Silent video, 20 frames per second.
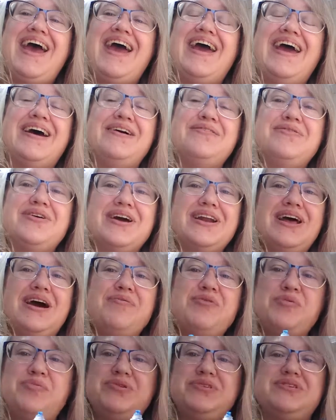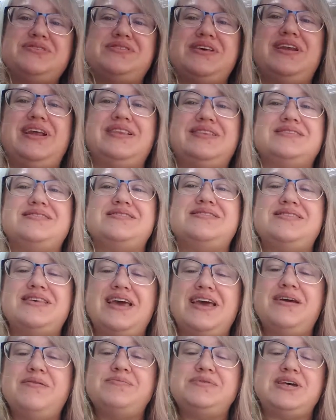and I'm gonna put those in at the
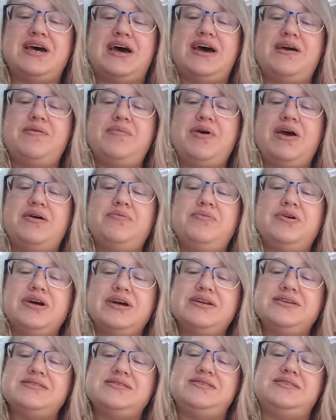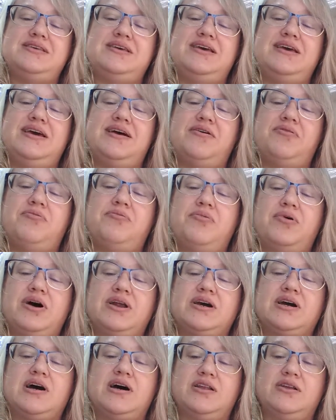same time, and we're gonna see
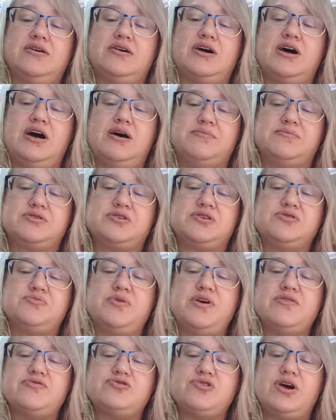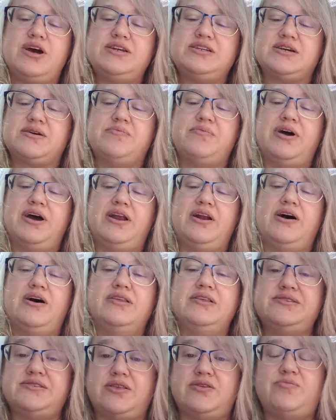what color comes, because we have tried to combine
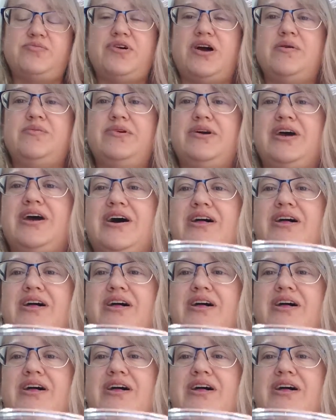all these other primary